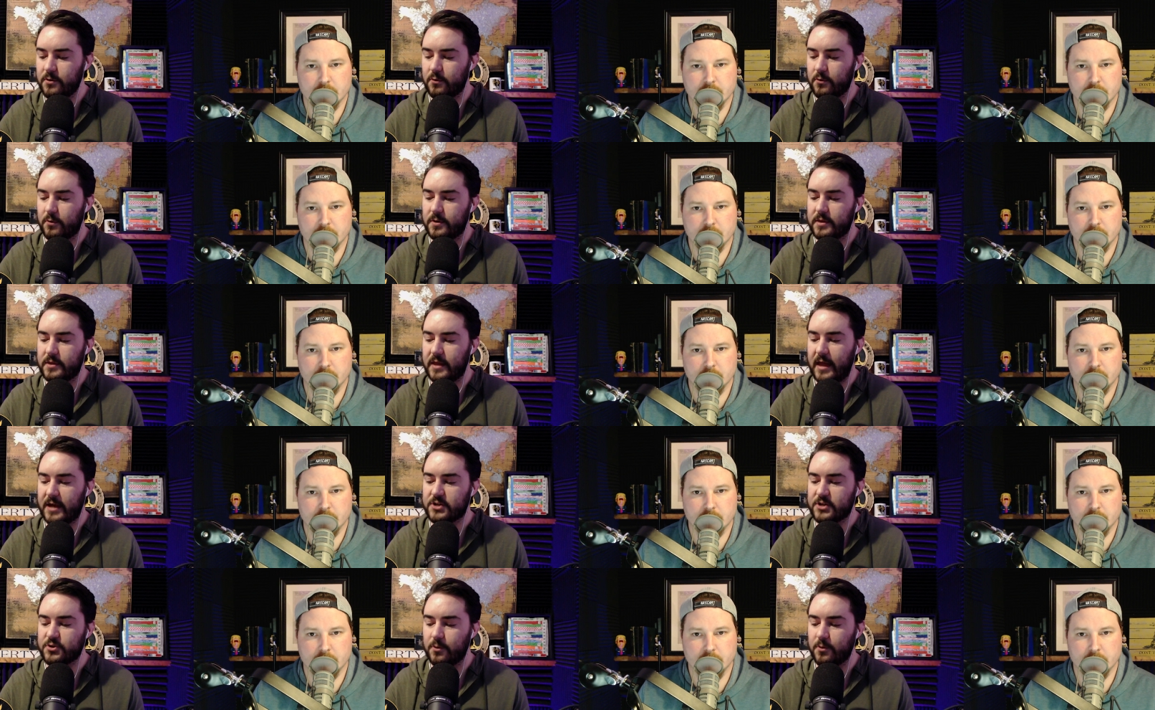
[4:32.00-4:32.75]
Speaker 1: when the
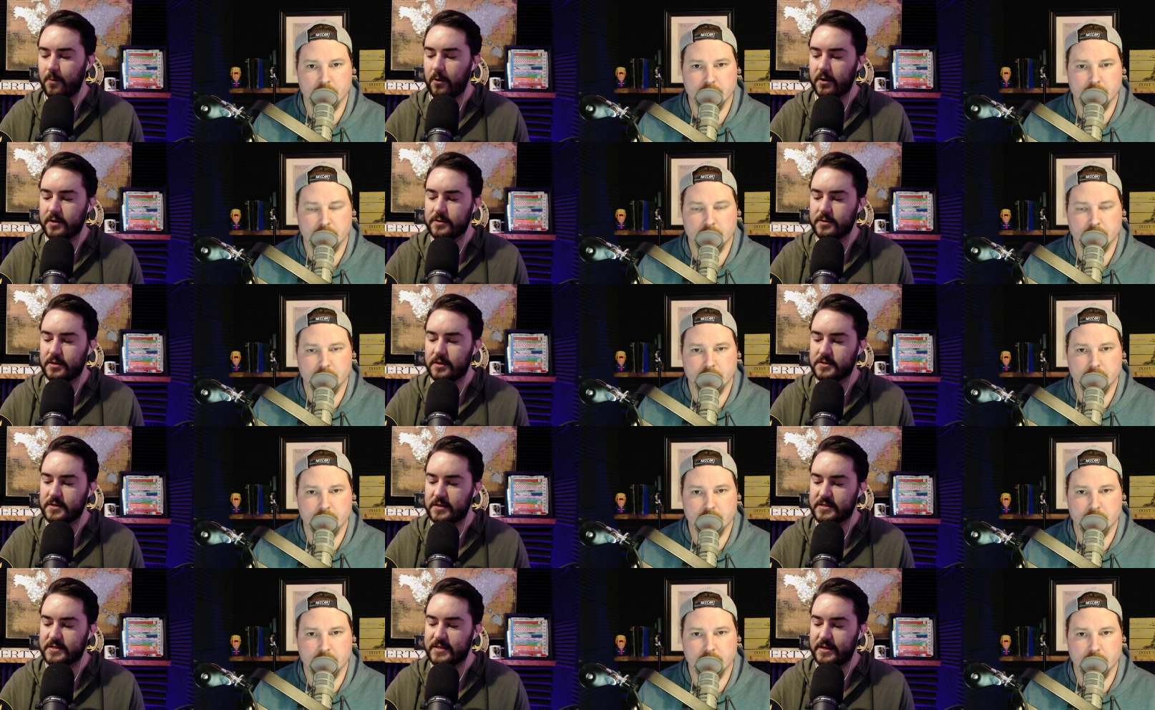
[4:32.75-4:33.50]
actual market doesn't
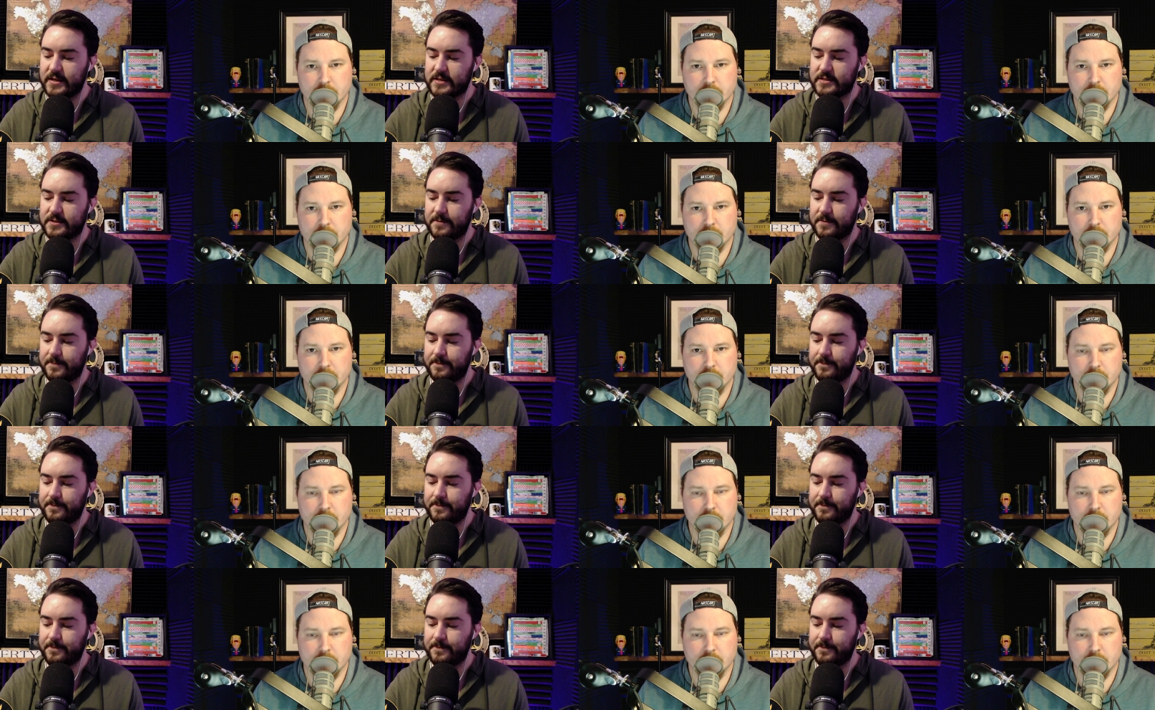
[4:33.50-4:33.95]
exist?